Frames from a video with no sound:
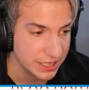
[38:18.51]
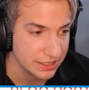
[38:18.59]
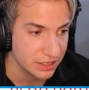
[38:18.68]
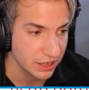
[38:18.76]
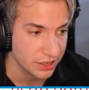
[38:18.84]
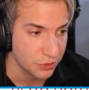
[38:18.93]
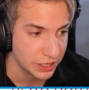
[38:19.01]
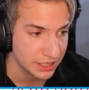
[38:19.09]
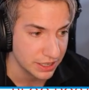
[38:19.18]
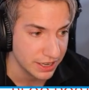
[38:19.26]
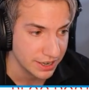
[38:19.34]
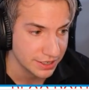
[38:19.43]
It's not
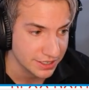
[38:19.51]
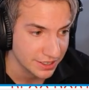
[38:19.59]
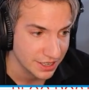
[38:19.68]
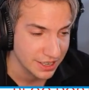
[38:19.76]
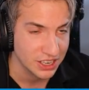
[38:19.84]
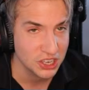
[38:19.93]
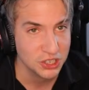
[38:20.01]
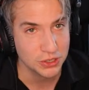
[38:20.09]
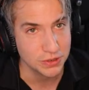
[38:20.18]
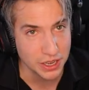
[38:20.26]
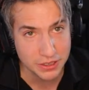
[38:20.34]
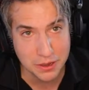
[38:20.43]
directly linked,
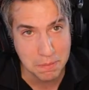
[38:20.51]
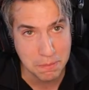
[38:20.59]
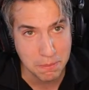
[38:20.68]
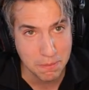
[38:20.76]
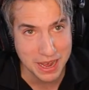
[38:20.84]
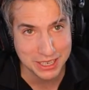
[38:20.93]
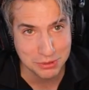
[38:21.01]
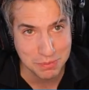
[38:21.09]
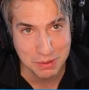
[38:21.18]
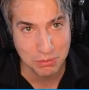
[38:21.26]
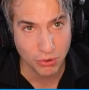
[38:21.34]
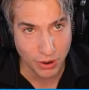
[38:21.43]
so not the best
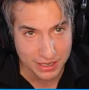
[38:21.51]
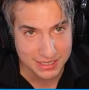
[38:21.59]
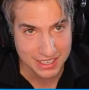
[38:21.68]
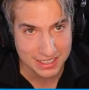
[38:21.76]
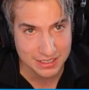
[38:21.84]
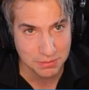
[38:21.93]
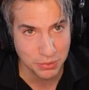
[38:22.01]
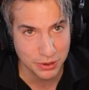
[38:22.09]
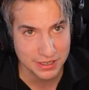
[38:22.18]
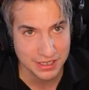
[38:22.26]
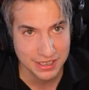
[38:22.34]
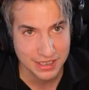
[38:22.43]
BIM process,
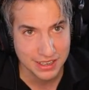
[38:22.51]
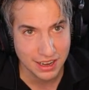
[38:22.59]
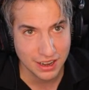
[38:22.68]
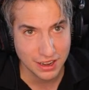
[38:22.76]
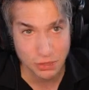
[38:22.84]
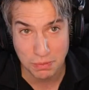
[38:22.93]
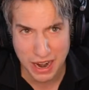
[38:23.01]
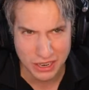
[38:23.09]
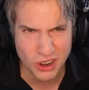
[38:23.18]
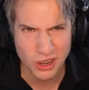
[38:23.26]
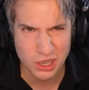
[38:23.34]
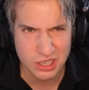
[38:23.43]
but to my
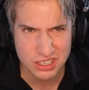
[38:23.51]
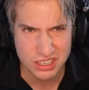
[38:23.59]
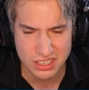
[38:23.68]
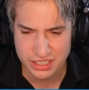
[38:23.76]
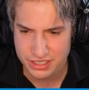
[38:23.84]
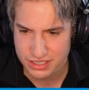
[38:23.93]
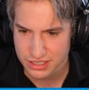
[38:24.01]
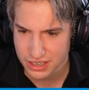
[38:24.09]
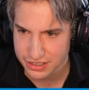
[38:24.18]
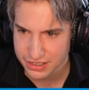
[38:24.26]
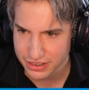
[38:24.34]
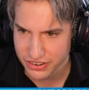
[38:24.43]
knowledge, there's
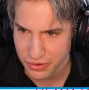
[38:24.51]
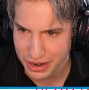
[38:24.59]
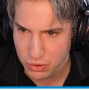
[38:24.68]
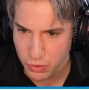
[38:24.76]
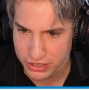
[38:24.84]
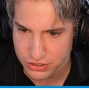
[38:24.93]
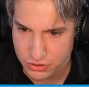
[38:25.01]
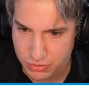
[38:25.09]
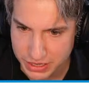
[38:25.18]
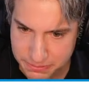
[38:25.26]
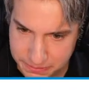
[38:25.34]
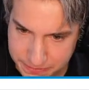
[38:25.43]
not a direct way to
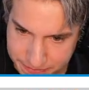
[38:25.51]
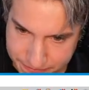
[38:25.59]
do it.